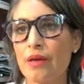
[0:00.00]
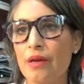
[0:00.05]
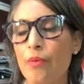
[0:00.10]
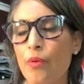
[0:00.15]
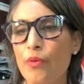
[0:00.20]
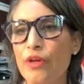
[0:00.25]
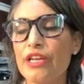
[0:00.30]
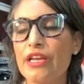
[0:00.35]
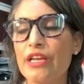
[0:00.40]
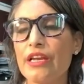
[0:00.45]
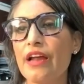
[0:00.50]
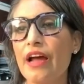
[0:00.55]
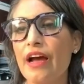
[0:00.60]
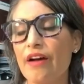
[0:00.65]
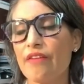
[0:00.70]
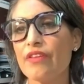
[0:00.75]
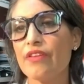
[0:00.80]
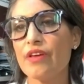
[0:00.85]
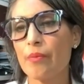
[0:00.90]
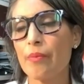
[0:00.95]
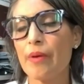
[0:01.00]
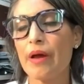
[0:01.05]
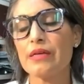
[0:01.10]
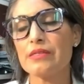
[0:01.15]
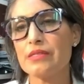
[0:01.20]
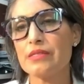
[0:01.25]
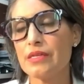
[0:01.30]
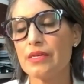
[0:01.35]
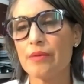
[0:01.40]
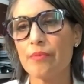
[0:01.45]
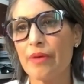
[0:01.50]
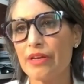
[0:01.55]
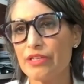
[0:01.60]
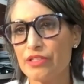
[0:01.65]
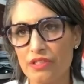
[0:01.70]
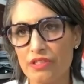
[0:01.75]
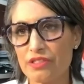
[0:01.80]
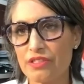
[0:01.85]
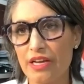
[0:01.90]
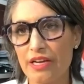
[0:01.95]
But we didn't have the capacity to
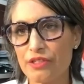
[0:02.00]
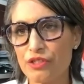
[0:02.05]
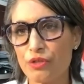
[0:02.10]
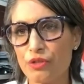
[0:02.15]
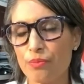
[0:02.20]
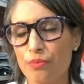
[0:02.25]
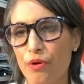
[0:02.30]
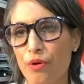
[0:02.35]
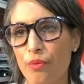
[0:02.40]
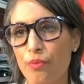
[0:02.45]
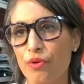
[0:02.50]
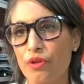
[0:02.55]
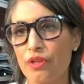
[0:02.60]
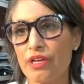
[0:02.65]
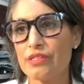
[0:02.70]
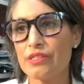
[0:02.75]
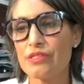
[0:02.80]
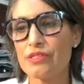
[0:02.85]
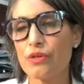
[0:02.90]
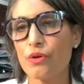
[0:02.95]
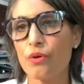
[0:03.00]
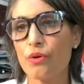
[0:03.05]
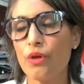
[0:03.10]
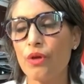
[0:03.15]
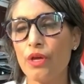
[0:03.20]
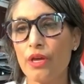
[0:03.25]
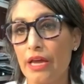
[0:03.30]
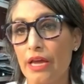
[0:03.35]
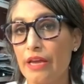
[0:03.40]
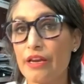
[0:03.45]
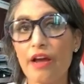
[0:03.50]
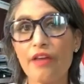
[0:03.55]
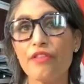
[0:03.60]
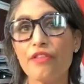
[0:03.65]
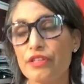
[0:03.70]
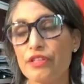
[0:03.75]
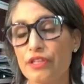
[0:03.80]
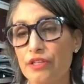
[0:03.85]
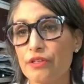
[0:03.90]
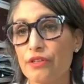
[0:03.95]
message that too appropriately. And so, and
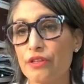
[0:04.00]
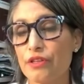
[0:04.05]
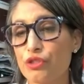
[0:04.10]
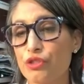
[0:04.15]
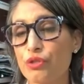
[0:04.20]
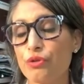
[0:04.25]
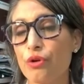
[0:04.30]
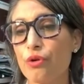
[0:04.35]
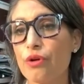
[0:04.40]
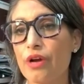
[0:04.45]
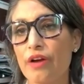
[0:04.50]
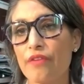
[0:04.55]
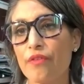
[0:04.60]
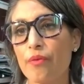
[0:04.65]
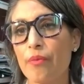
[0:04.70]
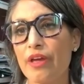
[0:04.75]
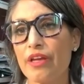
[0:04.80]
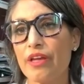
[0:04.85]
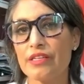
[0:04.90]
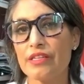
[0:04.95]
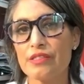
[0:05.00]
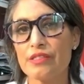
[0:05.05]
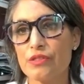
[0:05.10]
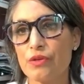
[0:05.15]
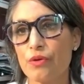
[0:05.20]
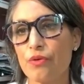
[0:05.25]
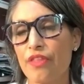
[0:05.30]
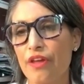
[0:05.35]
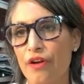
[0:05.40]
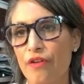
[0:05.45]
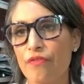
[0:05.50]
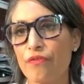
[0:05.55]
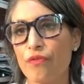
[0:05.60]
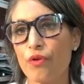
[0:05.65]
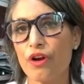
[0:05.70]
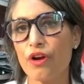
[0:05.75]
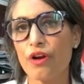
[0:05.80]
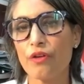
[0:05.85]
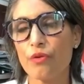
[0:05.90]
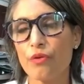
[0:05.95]
neither did the Trudeau government. And so
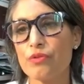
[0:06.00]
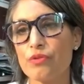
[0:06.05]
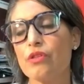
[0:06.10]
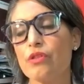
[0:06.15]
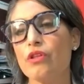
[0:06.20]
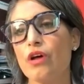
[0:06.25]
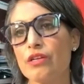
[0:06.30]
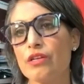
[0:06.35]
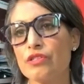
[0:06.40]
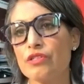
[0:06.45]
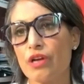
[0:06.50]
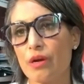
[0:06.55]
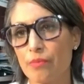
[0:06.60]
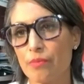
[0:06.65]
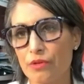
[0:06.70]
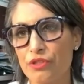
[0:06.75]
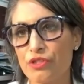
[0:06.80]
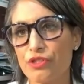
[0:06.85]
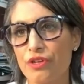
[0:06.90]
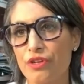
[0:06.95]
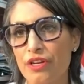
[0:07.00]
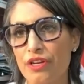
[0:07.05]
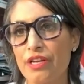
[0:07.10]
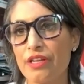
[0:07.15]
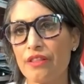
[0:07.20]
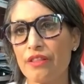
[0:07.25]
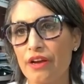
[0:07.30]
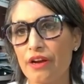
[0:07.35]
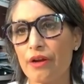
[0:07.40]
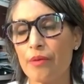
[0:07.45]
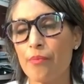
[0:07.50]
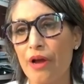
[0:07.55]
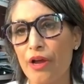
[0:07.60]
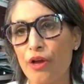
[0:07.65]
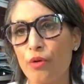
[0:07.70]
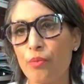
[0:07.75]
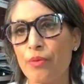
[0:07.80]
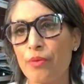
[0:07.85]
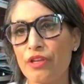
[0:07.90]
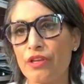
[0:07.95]
therefore there was a lost opportunity there, in my
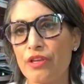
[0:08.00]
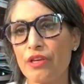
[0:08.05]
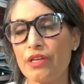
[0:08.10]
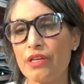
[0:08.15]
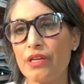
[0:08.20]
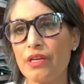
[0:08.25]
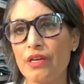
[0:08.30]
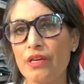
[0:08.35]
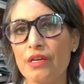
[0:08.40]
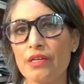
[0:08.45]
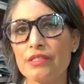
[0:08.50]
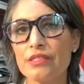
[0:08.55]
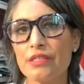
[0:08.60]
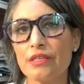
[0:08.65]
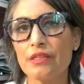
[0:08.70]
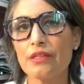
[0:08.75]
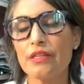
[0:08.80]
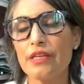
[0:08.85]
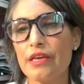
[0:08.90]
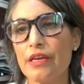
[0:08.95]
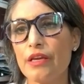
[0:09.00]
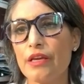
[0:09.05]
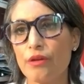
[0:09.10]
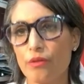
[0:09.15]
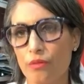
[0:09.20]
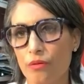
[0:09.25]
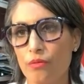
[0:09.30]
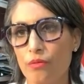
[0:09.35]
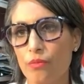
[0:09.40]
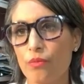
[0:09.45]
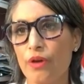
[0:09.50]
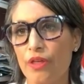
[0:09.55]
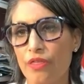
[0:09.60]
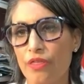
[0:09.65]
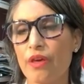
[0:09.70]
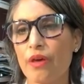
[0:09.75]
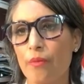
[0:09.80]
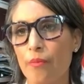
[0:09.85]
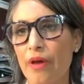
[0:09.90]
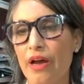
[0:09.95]
opinion, to lead with
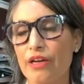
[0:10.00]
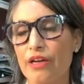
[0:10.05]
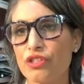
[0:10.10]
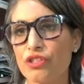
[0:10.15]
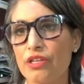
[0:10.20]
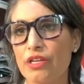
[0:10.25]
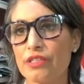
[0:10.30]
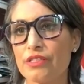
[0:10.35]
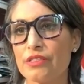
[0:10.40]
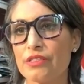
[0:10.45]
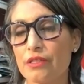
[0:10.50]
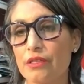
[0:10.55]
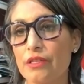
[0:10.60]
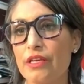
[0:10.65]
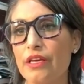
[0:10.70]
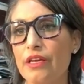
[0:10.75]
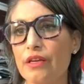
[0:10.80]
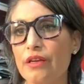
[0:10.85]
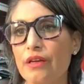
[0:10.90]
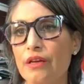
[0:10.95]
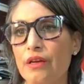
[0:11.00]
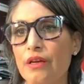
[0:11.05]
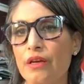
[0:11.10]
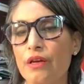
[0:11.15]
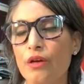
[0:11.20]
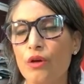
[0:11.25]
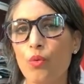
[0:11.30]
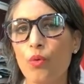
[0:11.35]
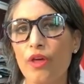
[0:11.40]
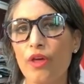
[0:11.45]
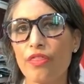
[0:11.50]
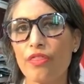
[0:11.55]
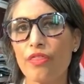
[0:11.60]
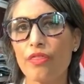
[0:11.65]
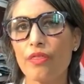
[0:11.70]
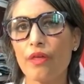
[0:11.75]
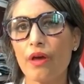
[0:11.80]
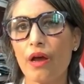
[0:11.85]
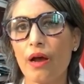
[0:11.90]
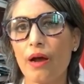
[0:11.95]
compassion and to lead
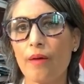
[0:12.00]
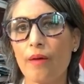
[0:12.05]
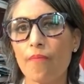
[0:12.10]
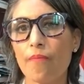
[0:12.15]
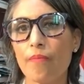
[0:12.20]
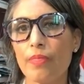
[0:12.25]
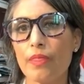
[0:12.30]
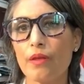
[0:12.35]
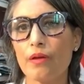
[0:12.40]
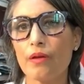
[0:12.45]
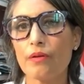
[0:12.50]
with um,